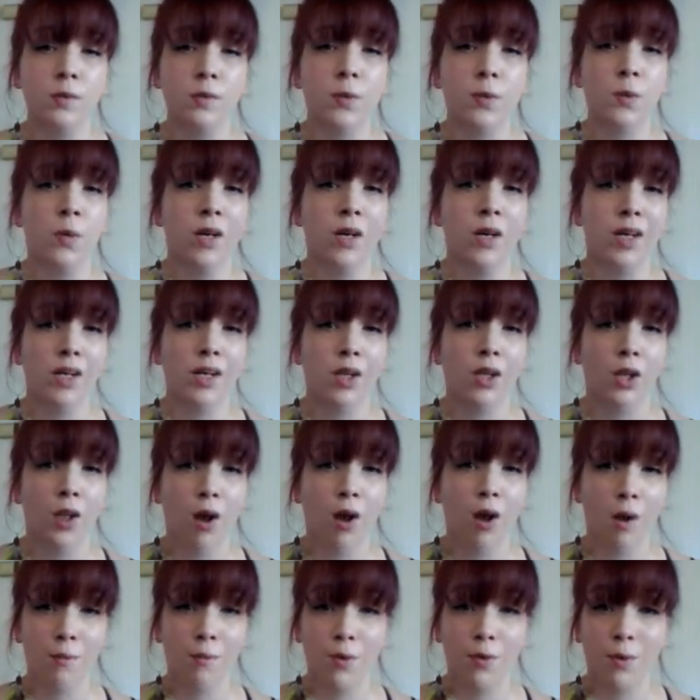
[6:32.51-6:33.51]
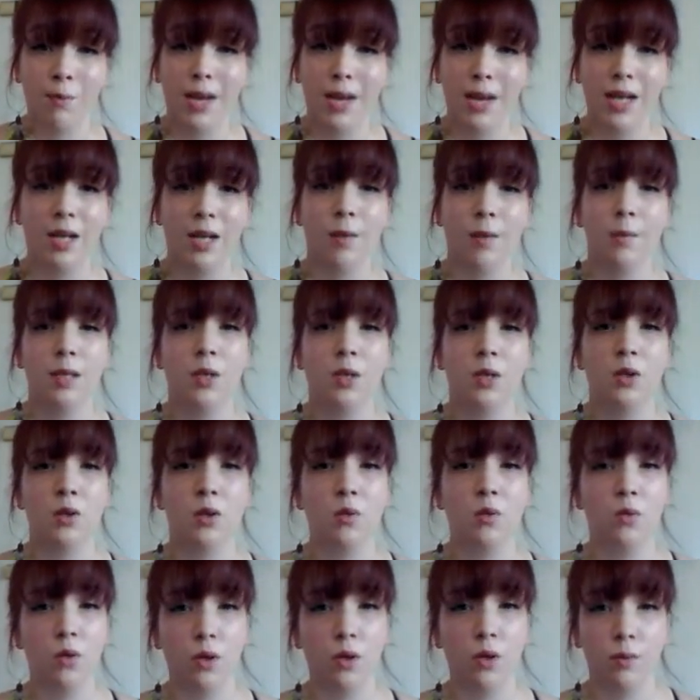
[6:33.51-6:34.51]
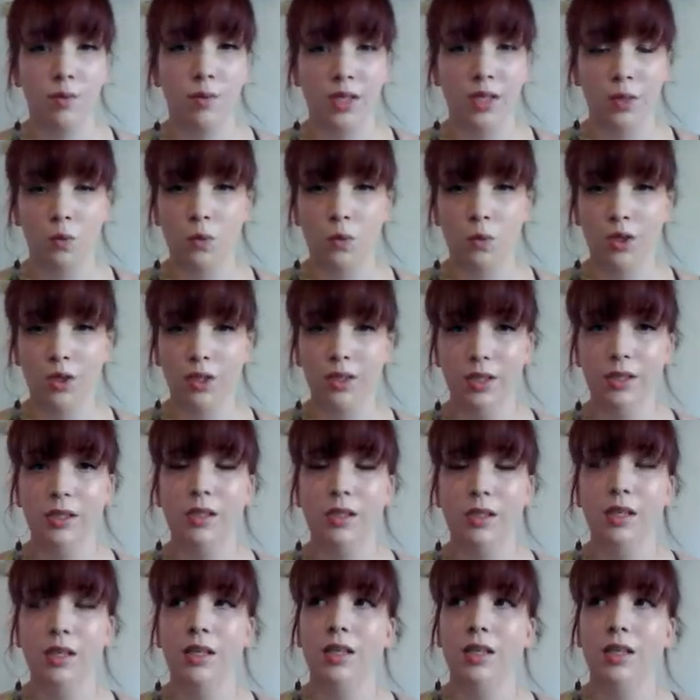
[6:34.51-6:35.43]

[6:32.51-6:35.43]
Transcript: to be wearing a lot more makeup than you normally would.